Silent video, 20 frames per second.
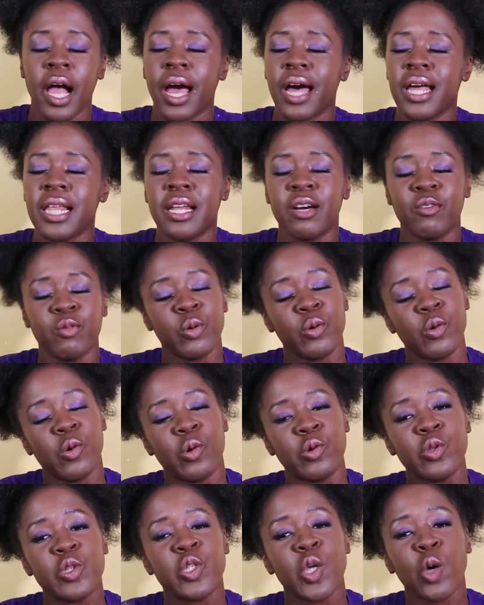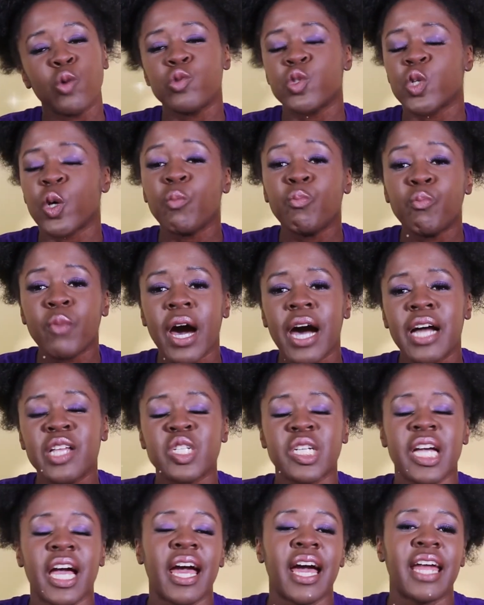I love you all so
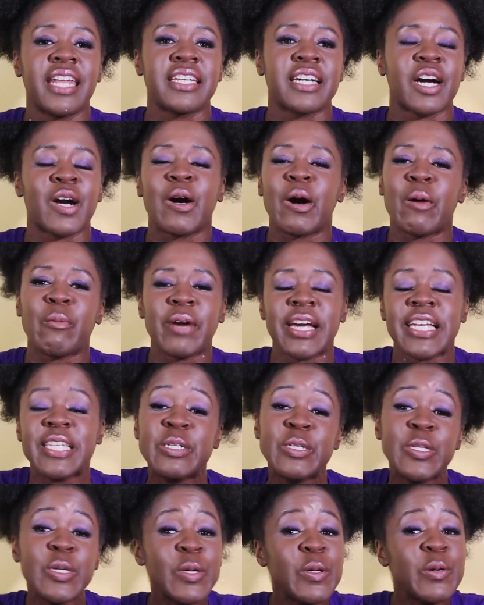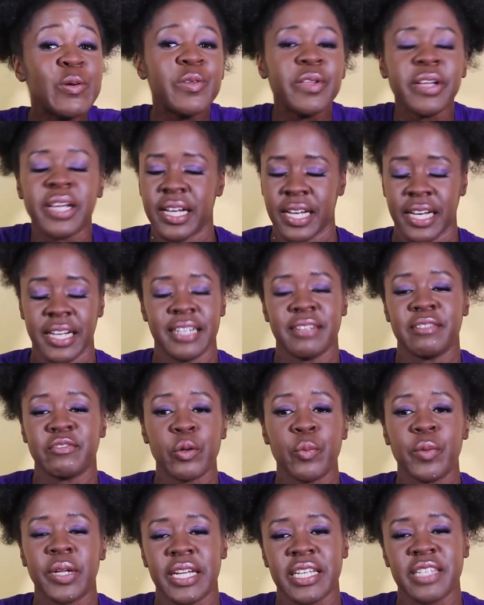much, and I can't wait to
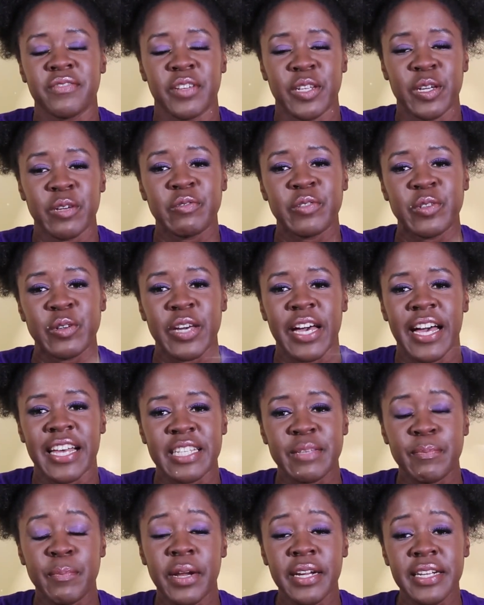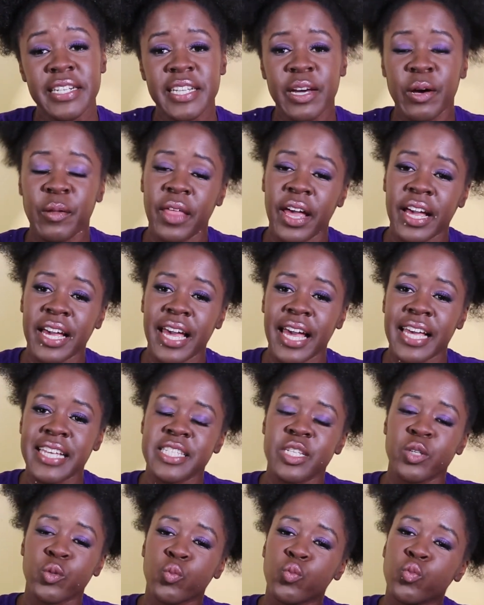film my next video for you guys. But until then, guys,